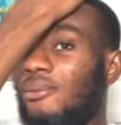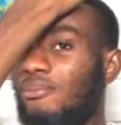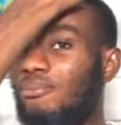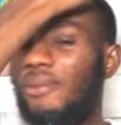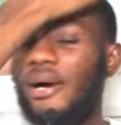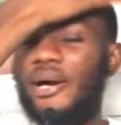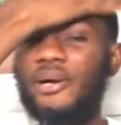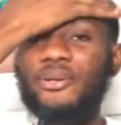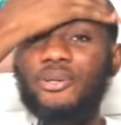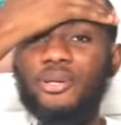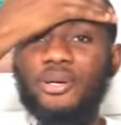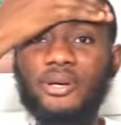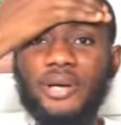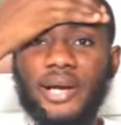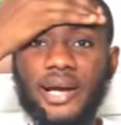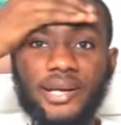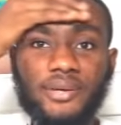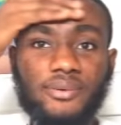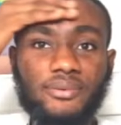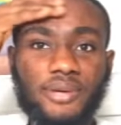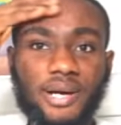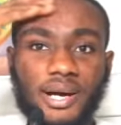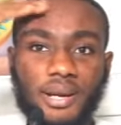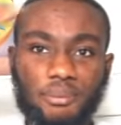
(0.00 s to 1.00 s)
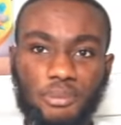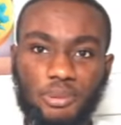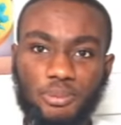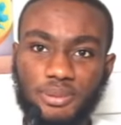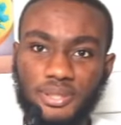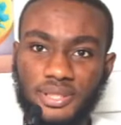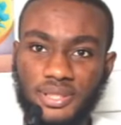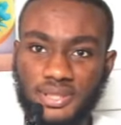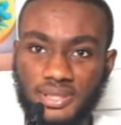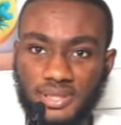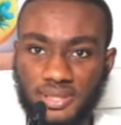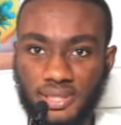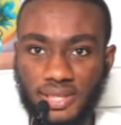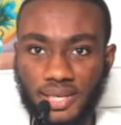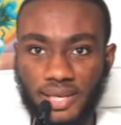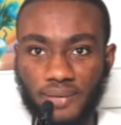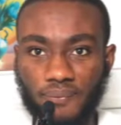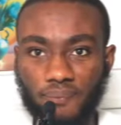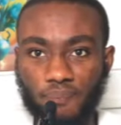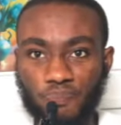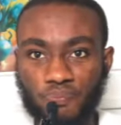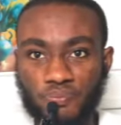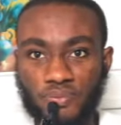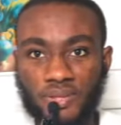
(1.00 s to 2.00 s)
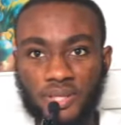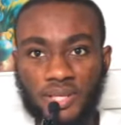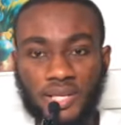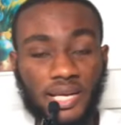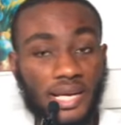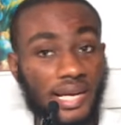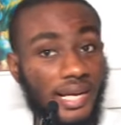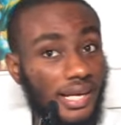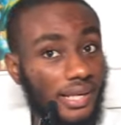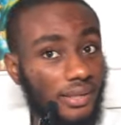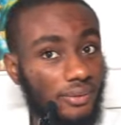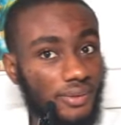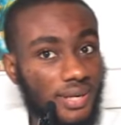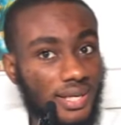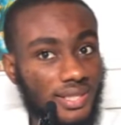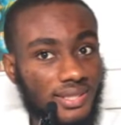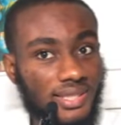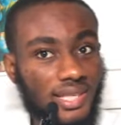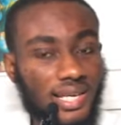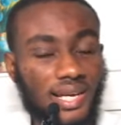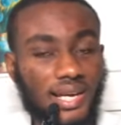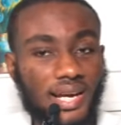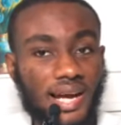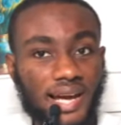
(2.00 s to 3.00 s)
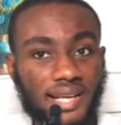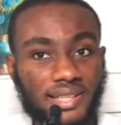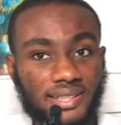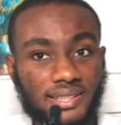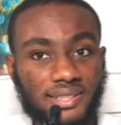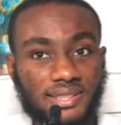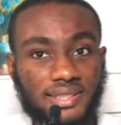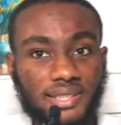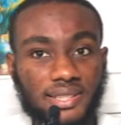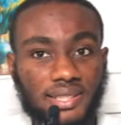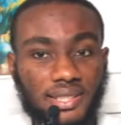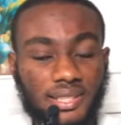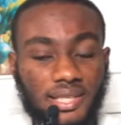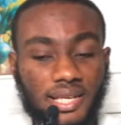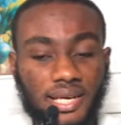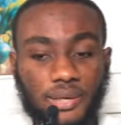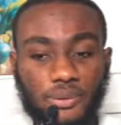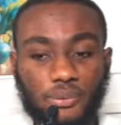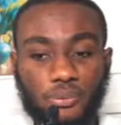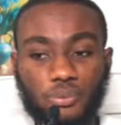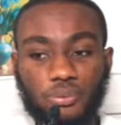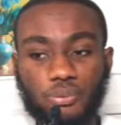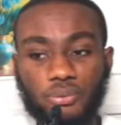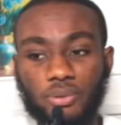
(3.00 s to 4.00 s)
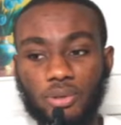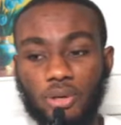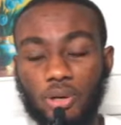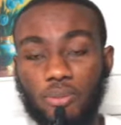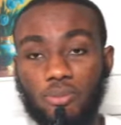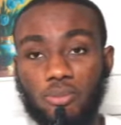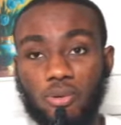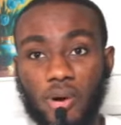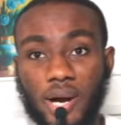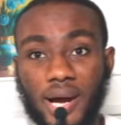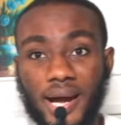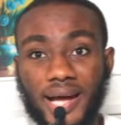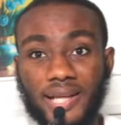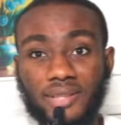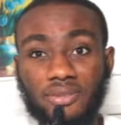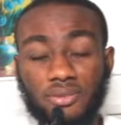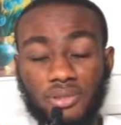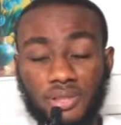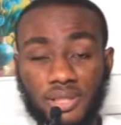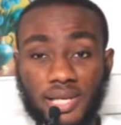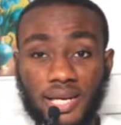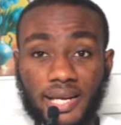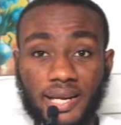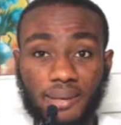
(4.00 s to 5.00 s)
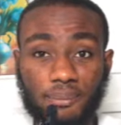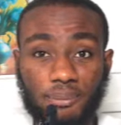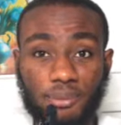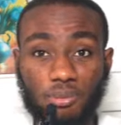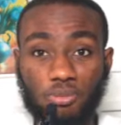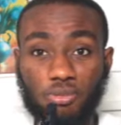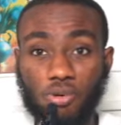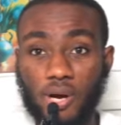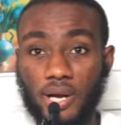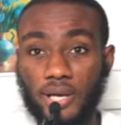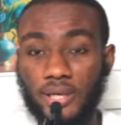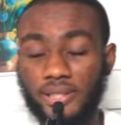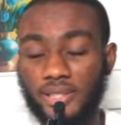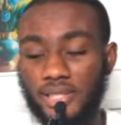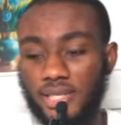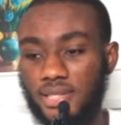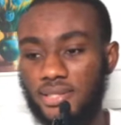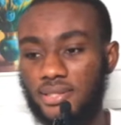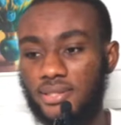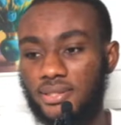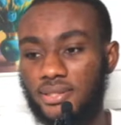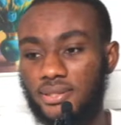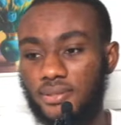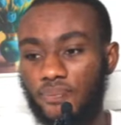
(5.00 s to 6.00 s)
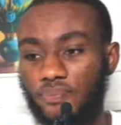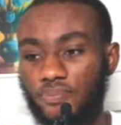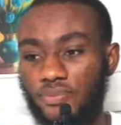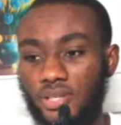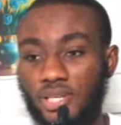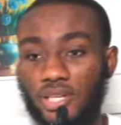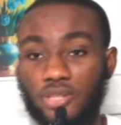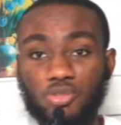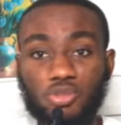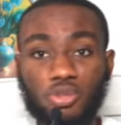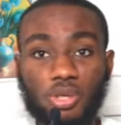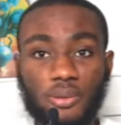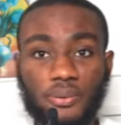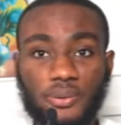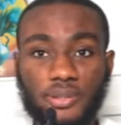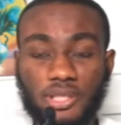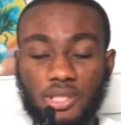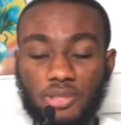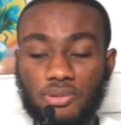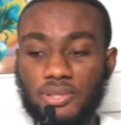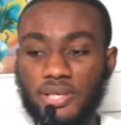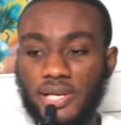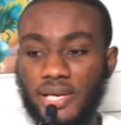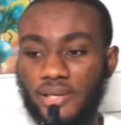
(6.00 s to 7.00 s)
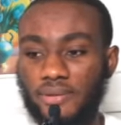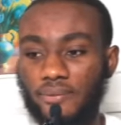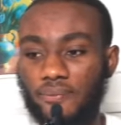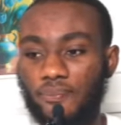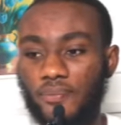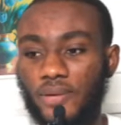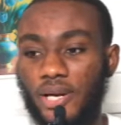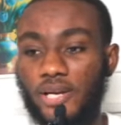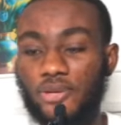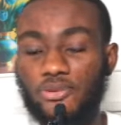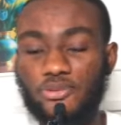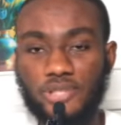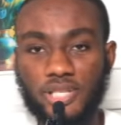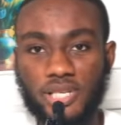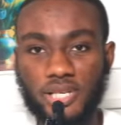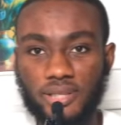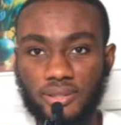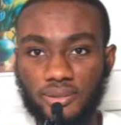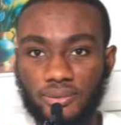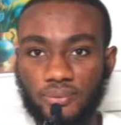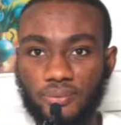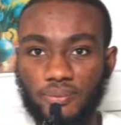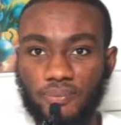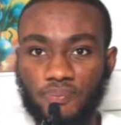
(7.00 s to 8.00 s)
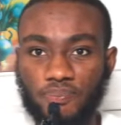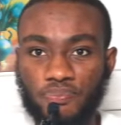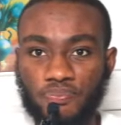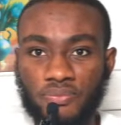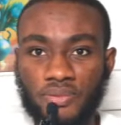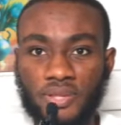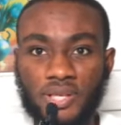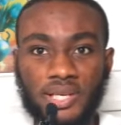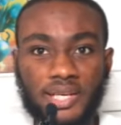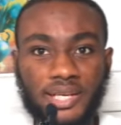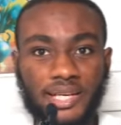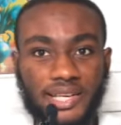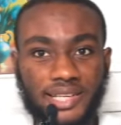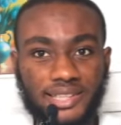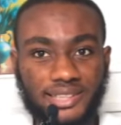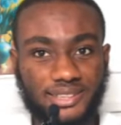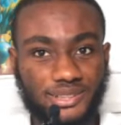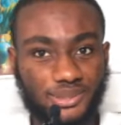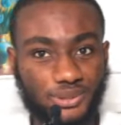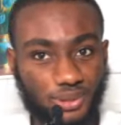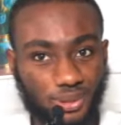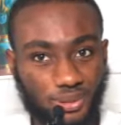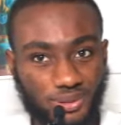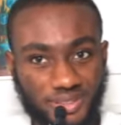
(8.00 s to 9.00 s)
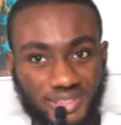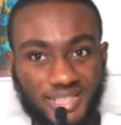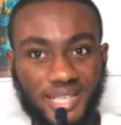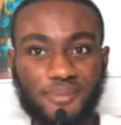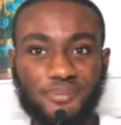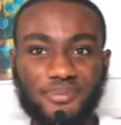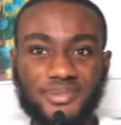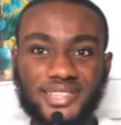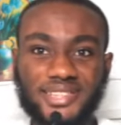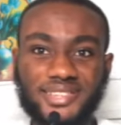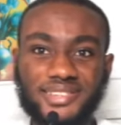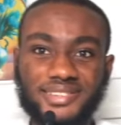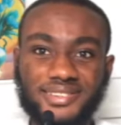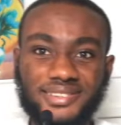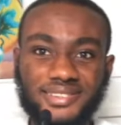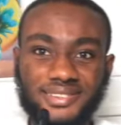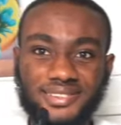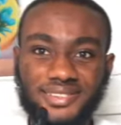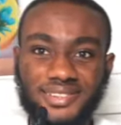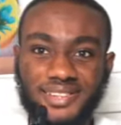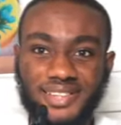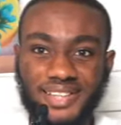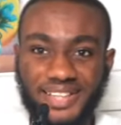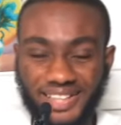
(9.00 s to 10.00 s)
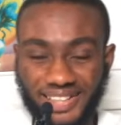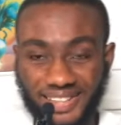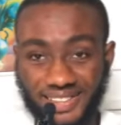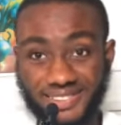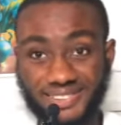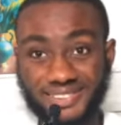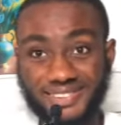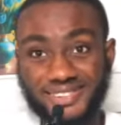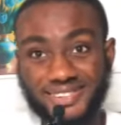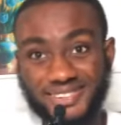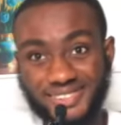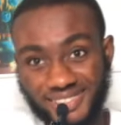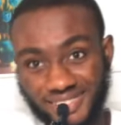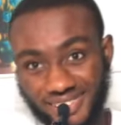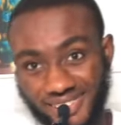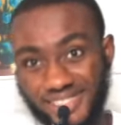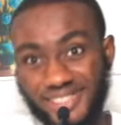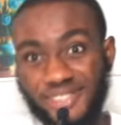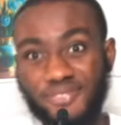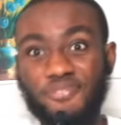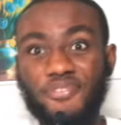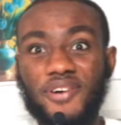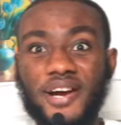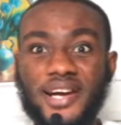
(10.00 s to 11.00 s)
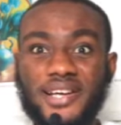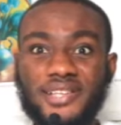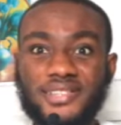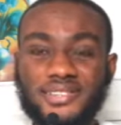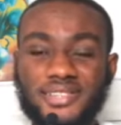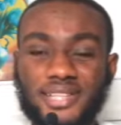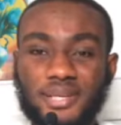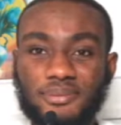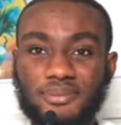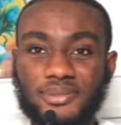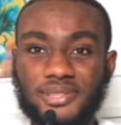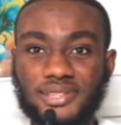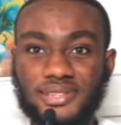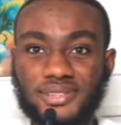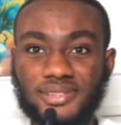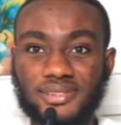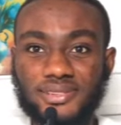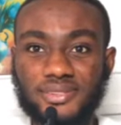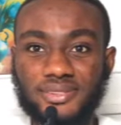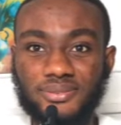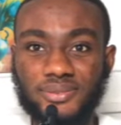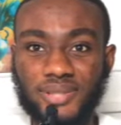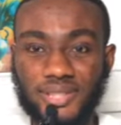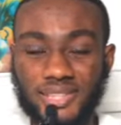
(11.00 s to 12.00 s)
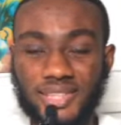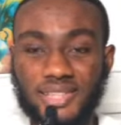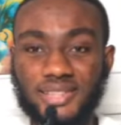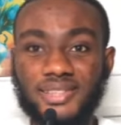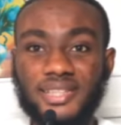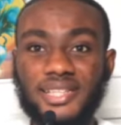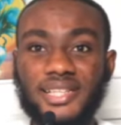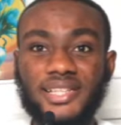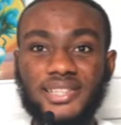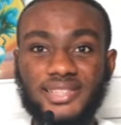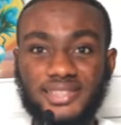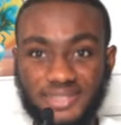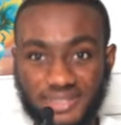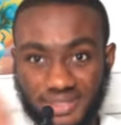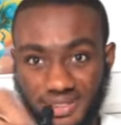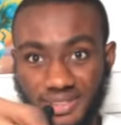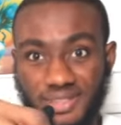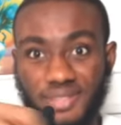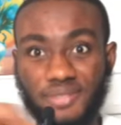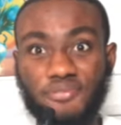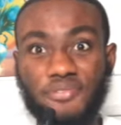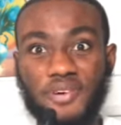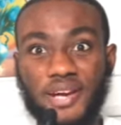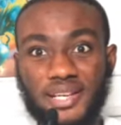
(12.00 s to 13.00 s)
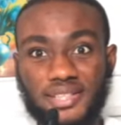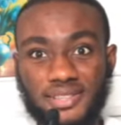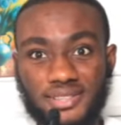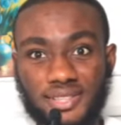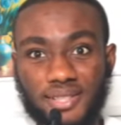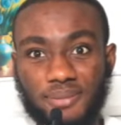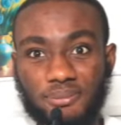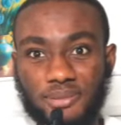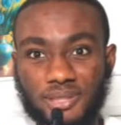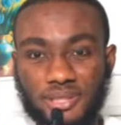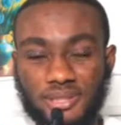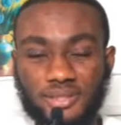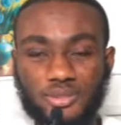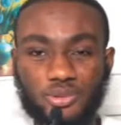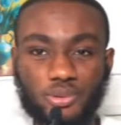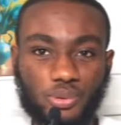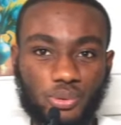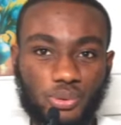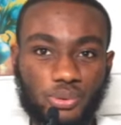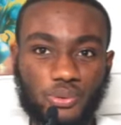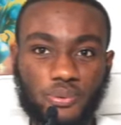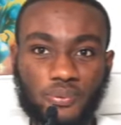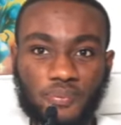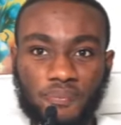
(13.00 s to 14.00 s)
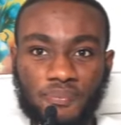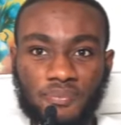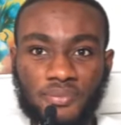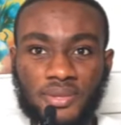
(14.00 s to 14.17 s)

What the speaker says: But you know, Andrew, BBC, yeah. Andrew, I say, I think the day you obo hat-trick, and I'm a boy, yes. Sorry, Nini, Andrew, you. It shows something. It signifies something. What I say, it signifies something. So,